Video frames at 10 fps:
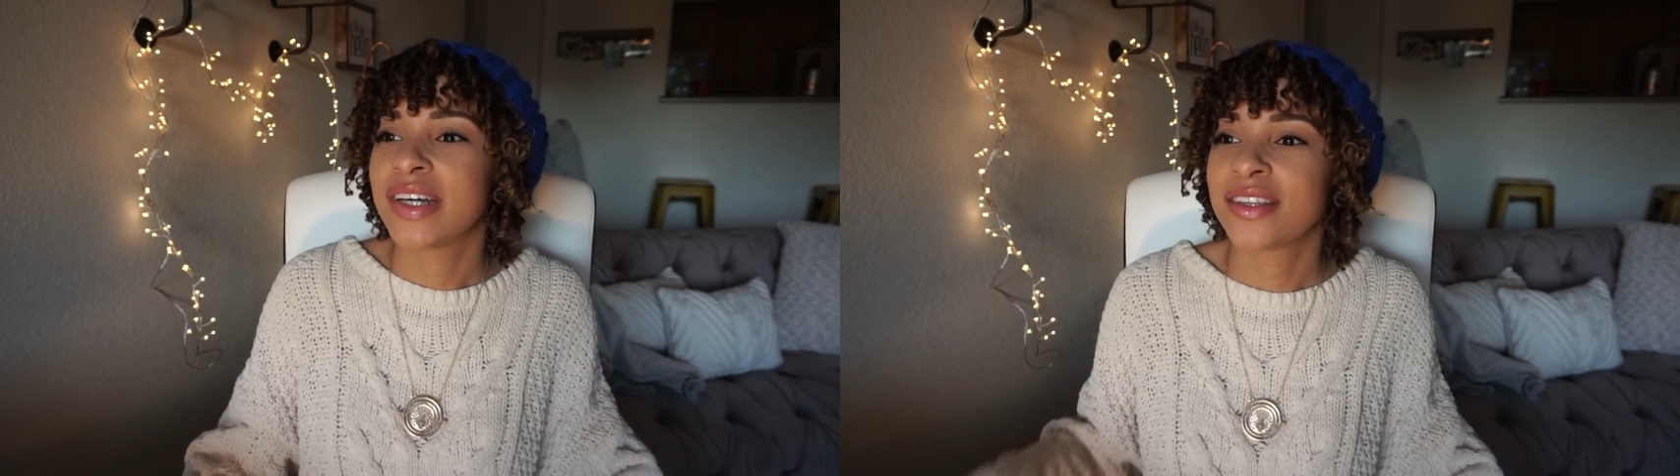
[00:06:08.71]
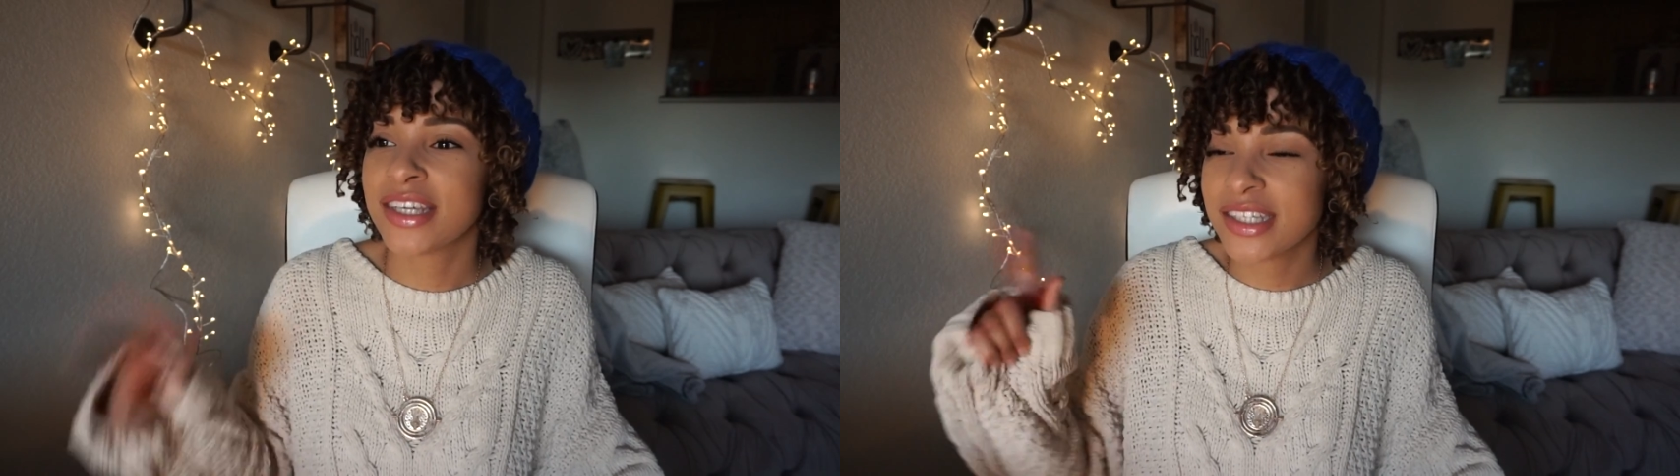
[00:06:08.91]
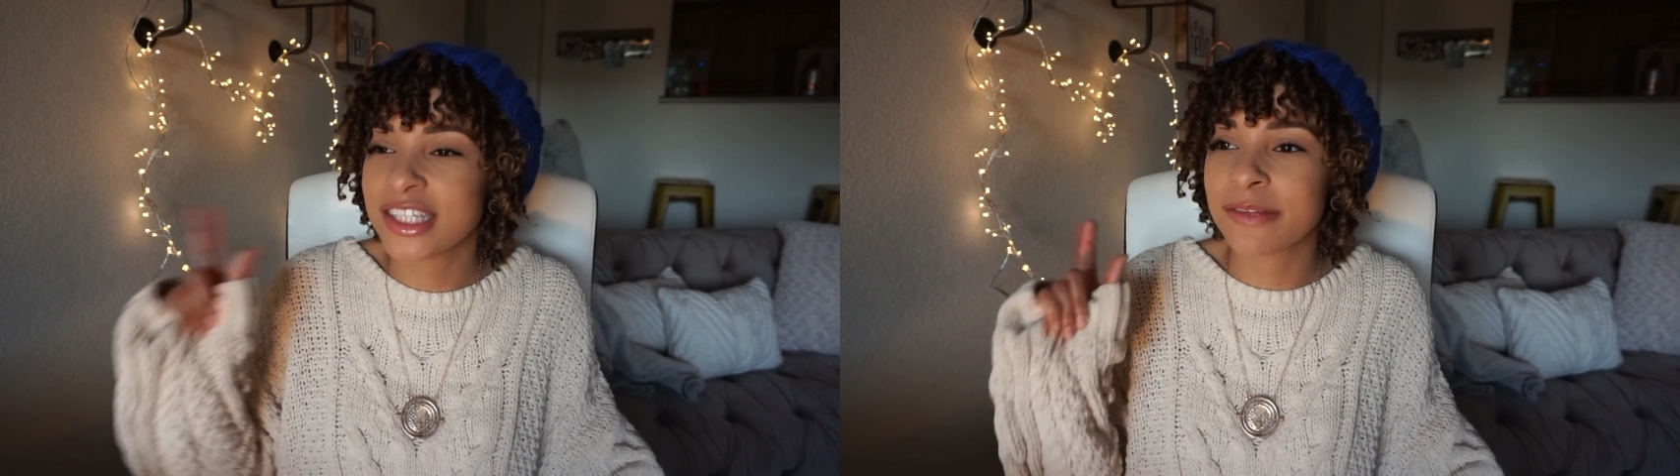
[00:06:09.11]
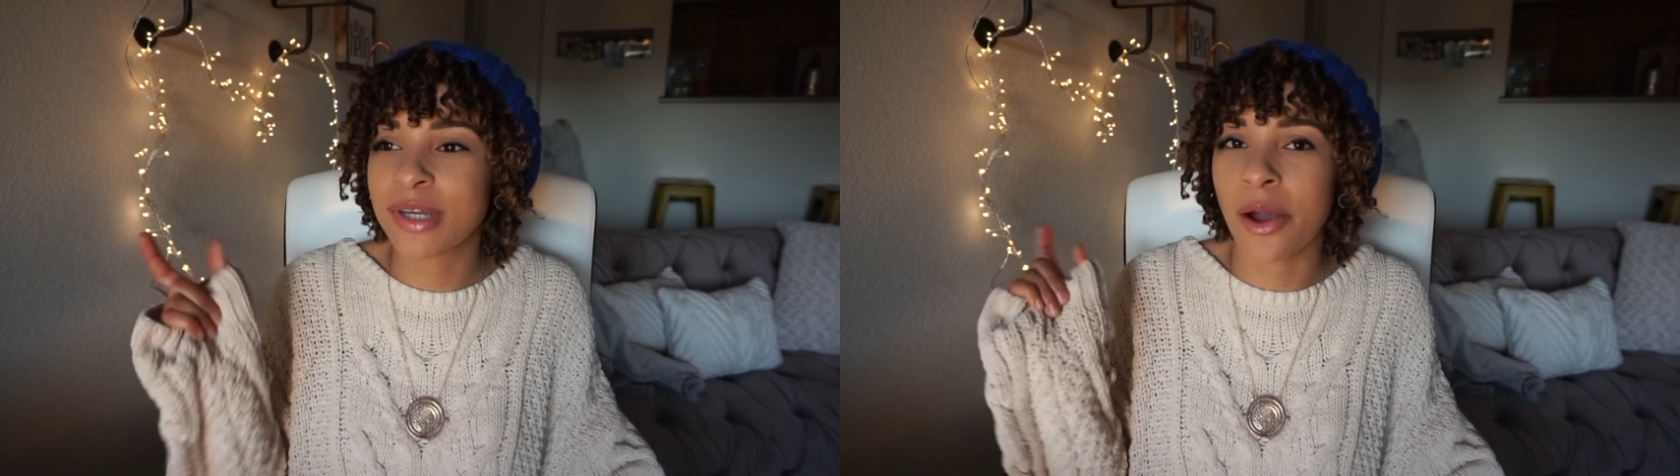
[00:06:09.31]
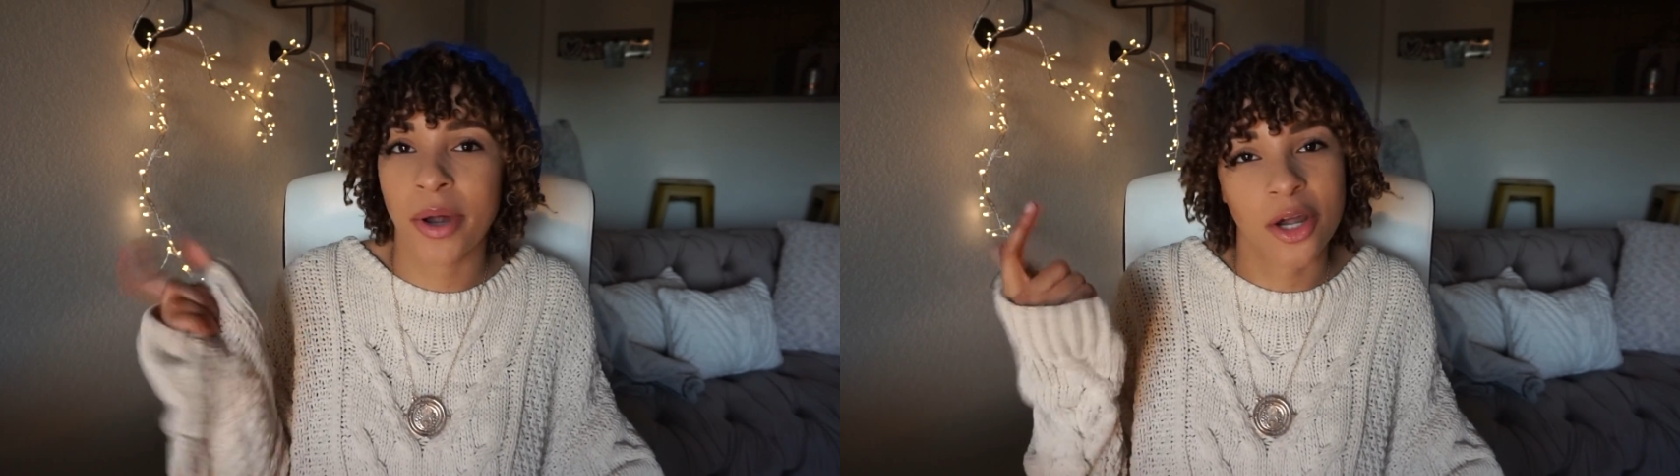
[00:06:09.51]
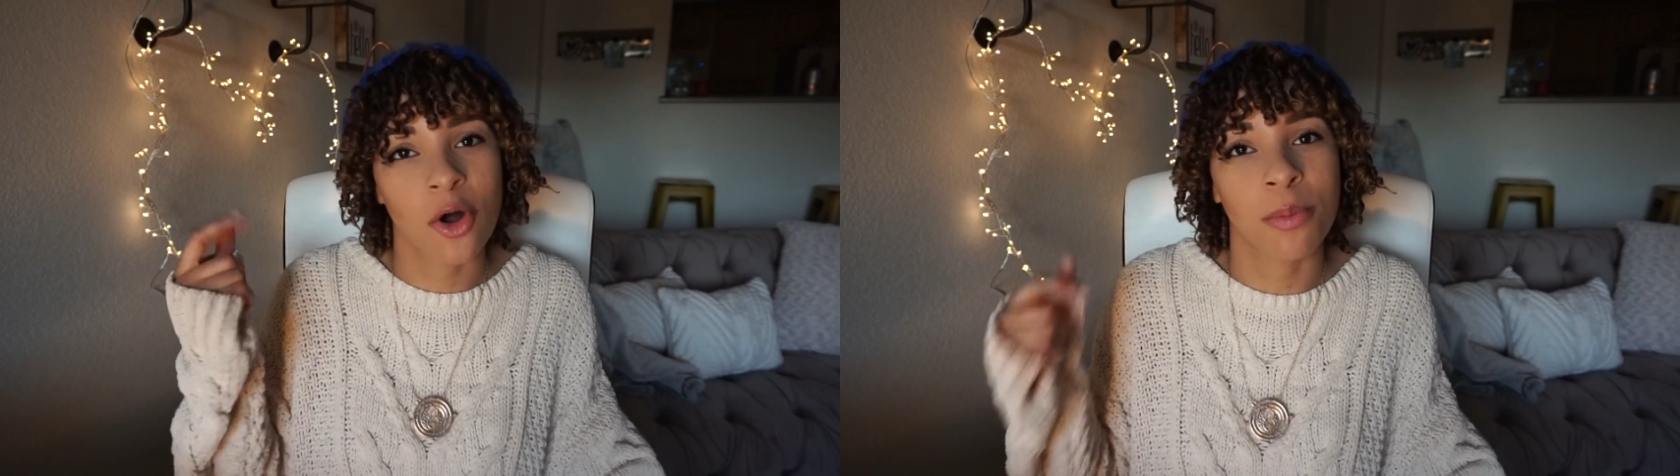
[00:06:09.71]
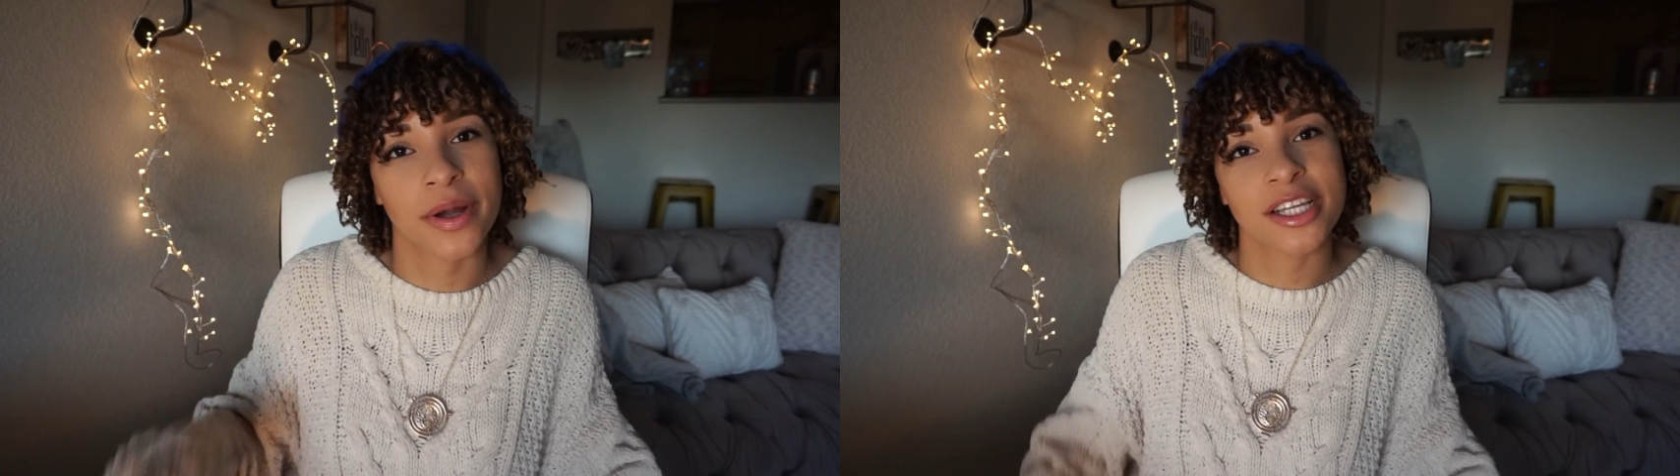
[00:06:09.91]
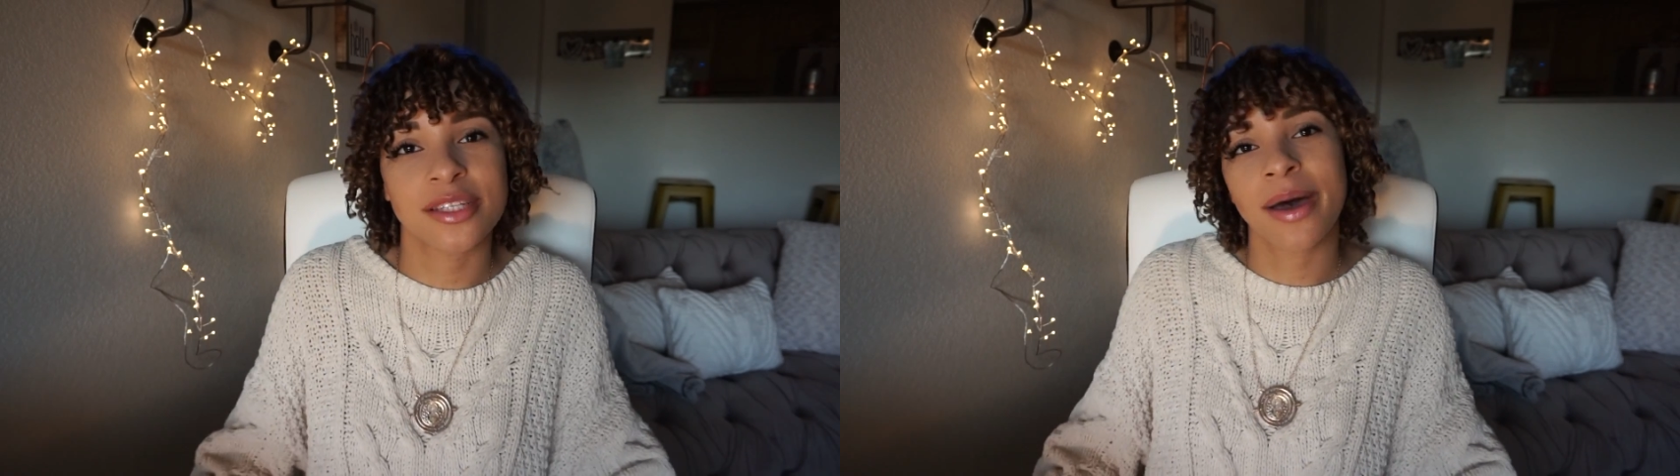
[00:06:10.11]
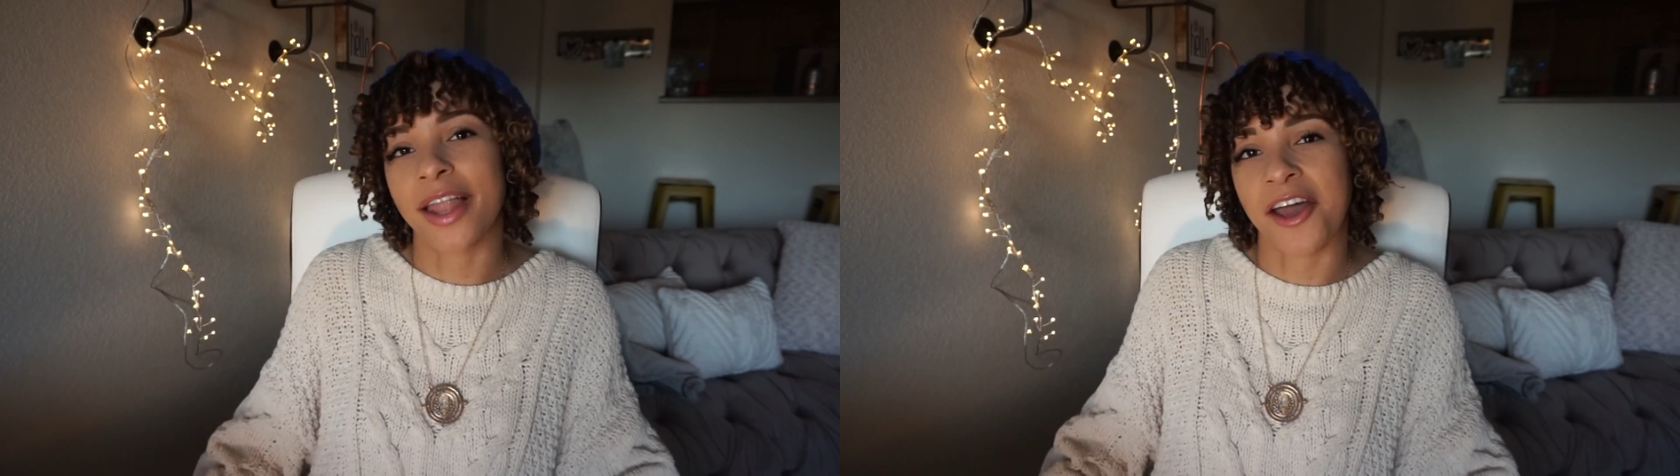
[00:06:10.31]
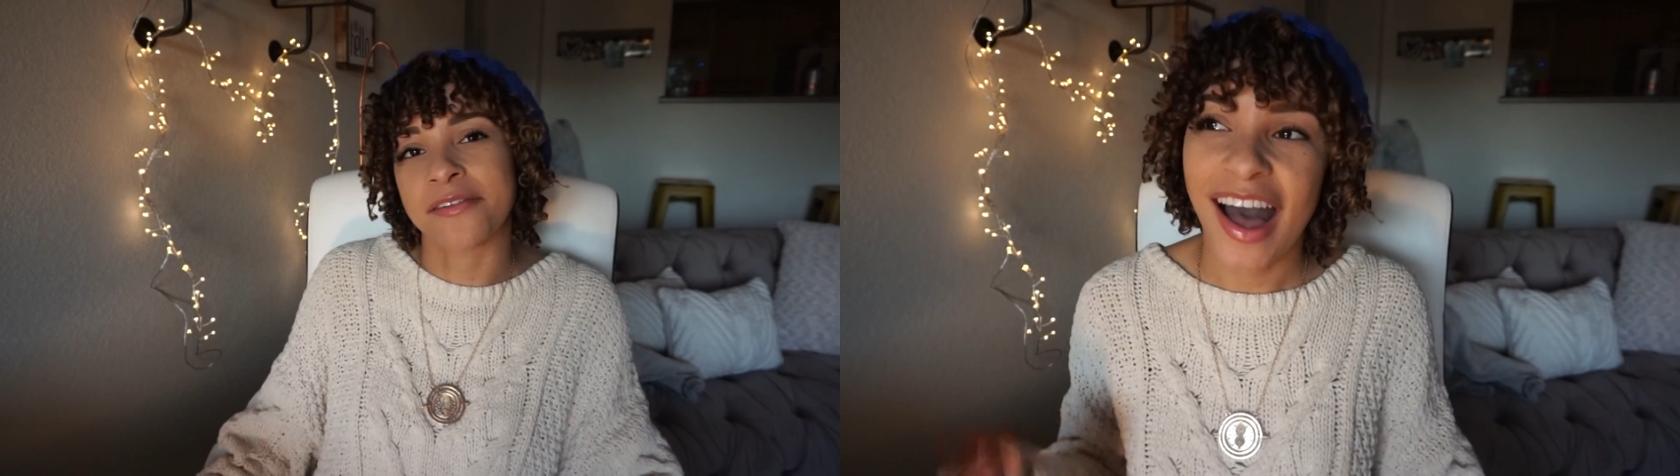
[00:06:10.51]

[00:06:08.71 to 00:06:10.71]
this is something I want to incorporate into my life.